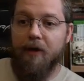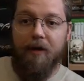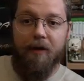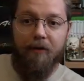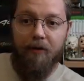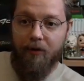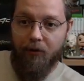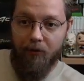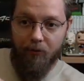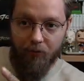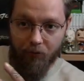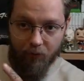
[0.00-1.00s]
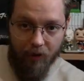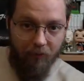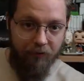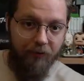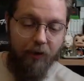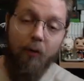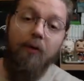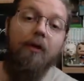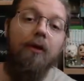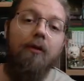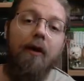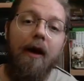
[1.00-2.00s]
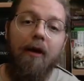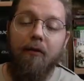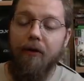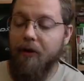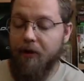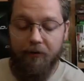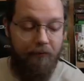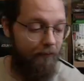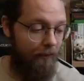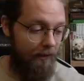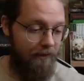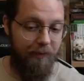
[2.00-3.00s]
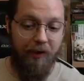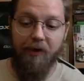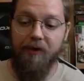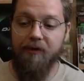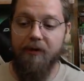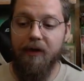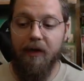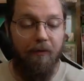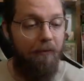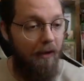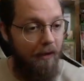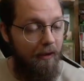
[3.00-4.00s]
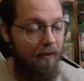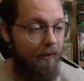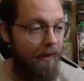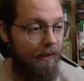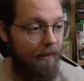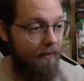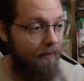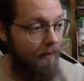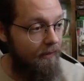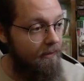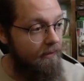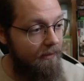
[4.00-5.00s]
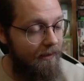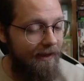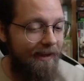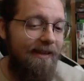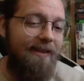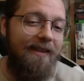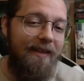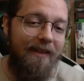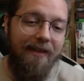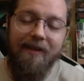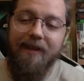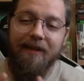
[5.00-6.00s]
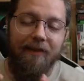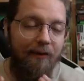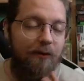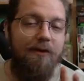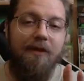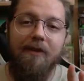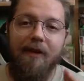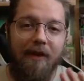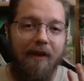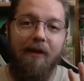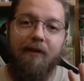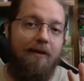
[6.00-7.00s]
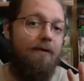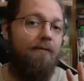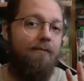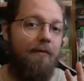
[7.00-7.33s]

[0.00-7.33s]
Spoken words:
make you able to go into the crowd and experience the game. They need to loosen the hell up.